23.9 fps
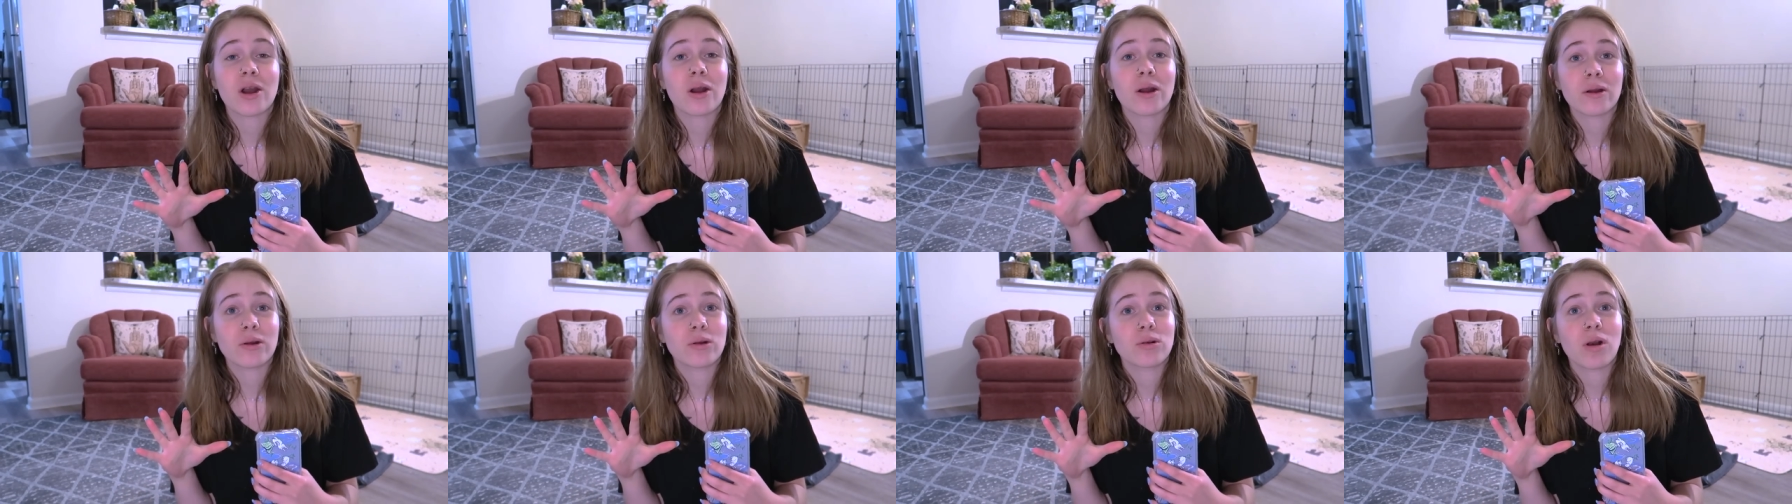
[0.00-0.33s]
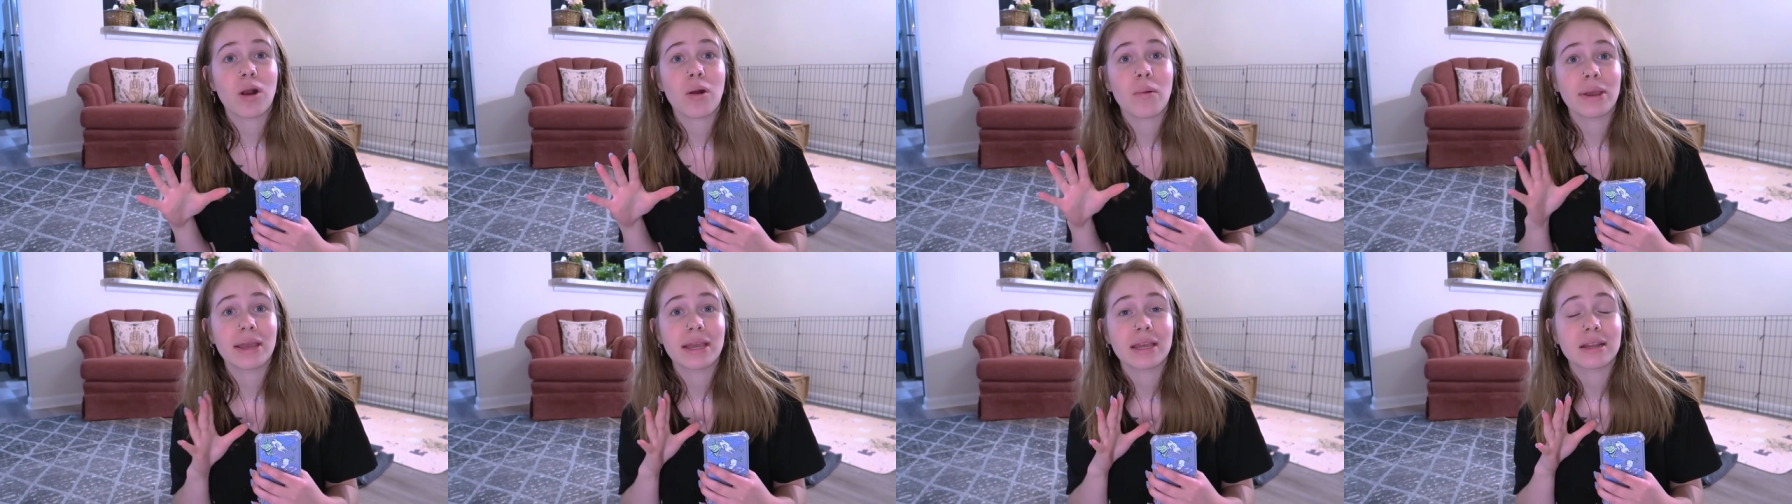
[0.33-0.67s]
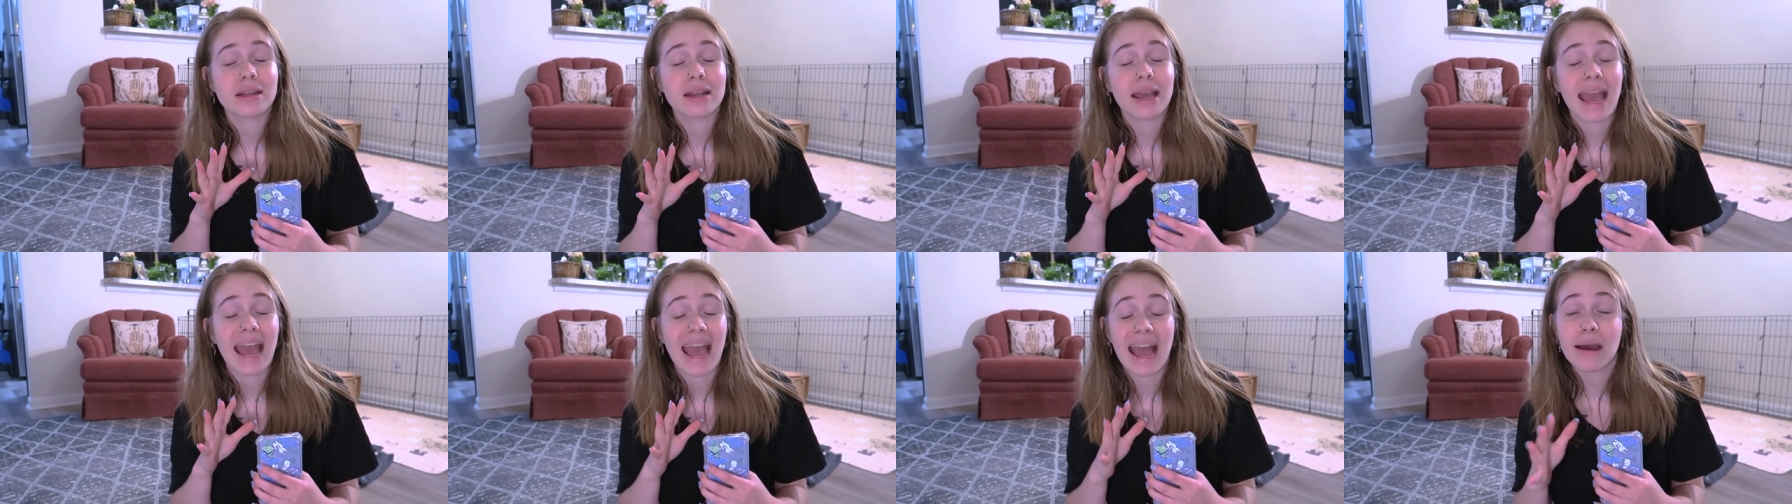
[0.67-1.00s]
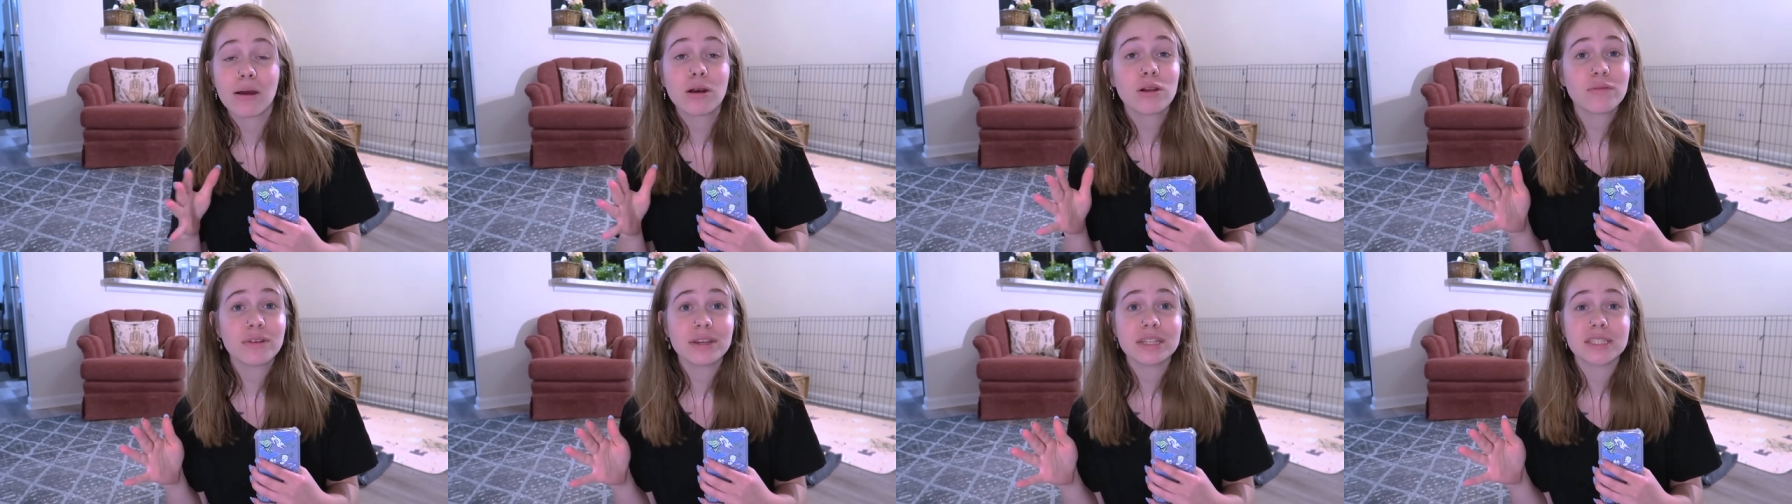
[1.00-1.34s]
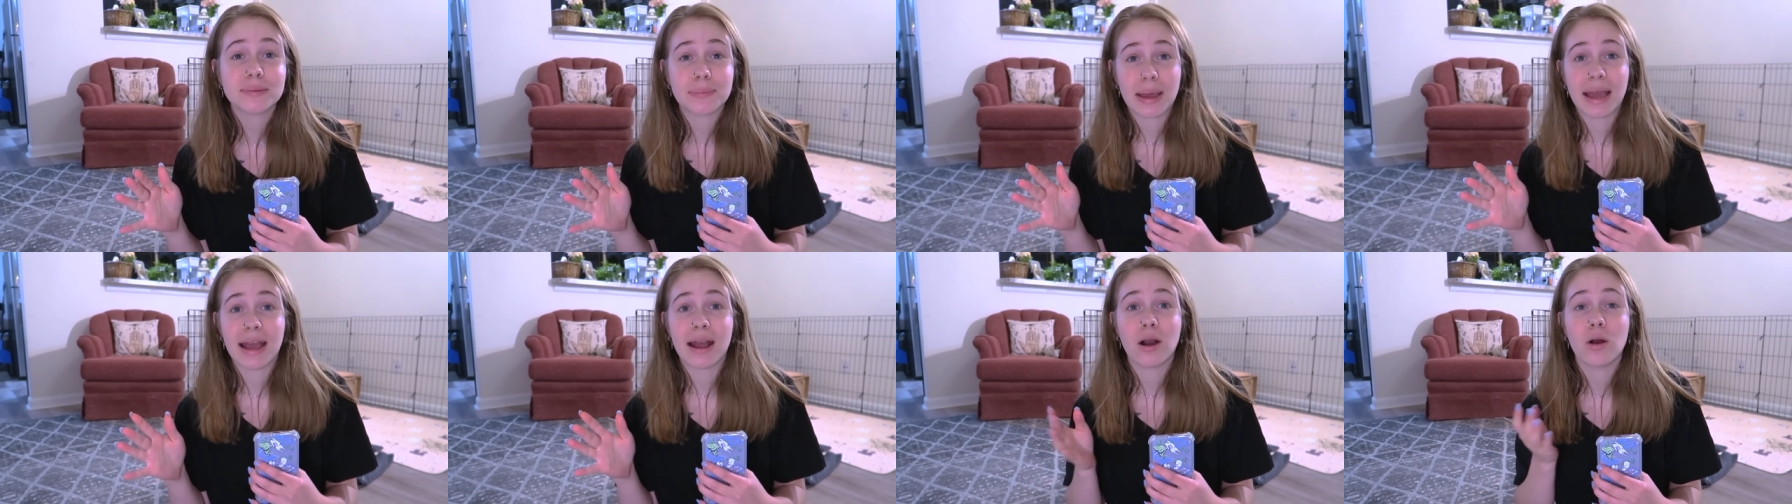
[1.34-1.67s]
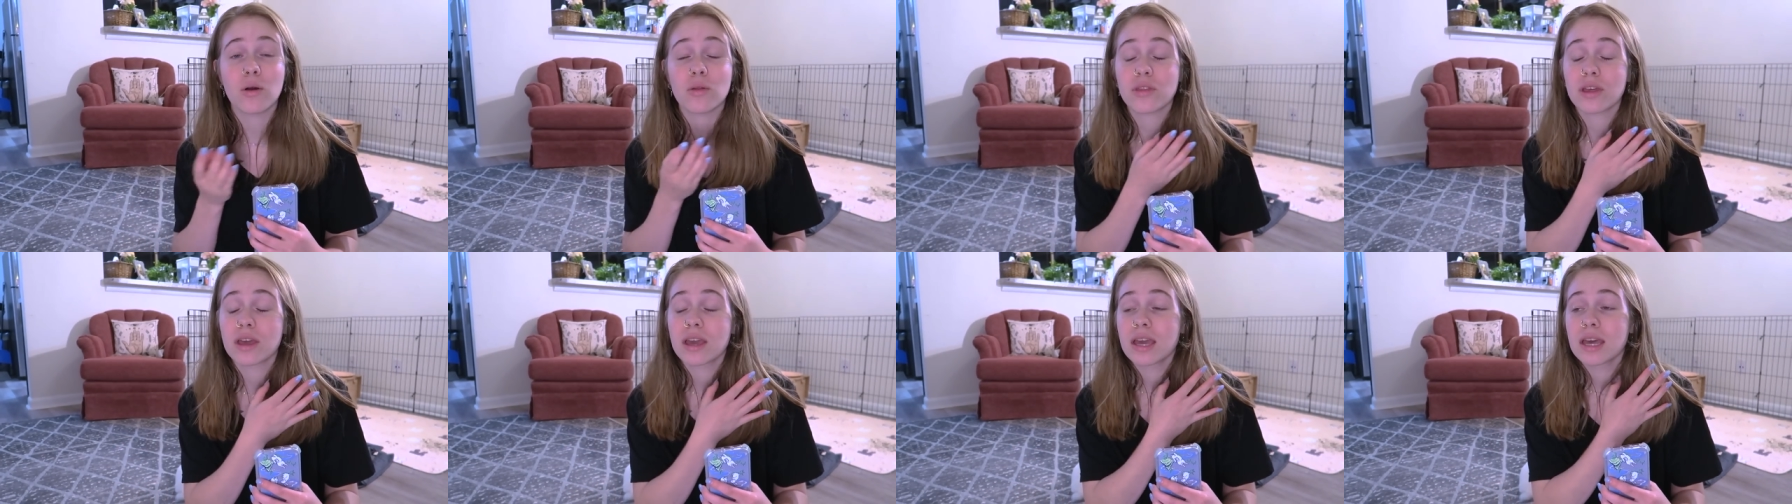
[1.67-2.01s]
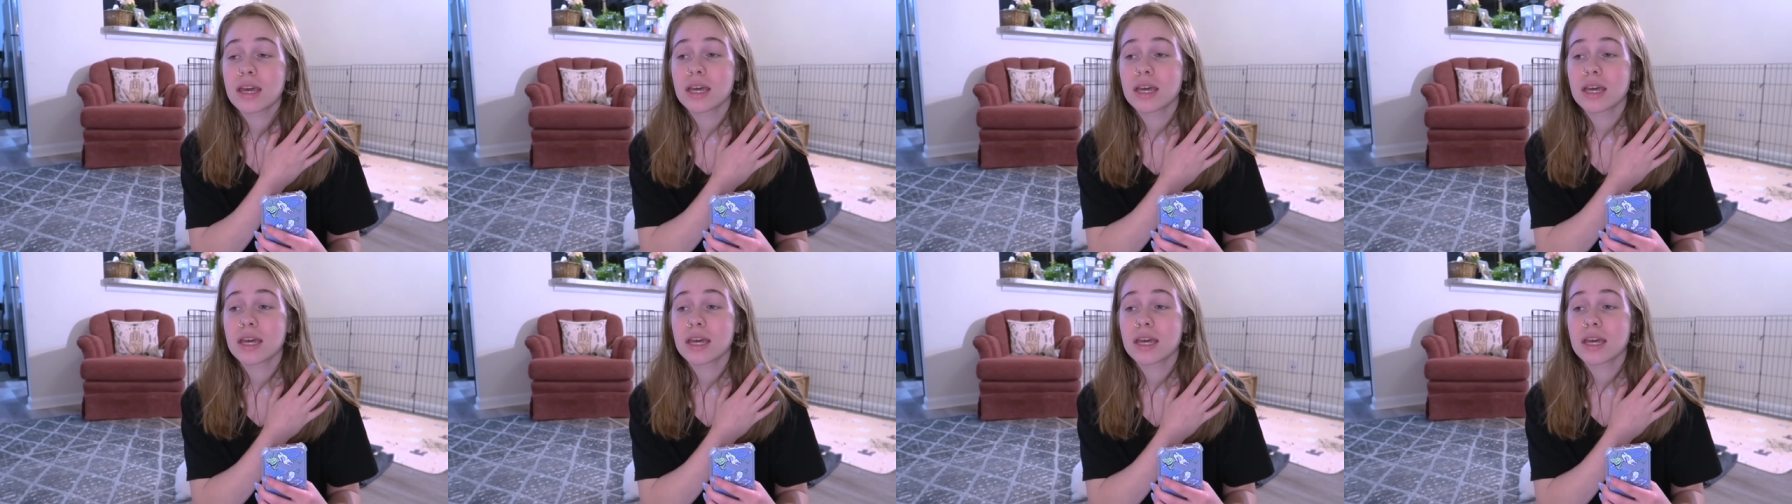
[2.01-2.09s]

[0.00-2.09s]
aren't growing out of his mouth.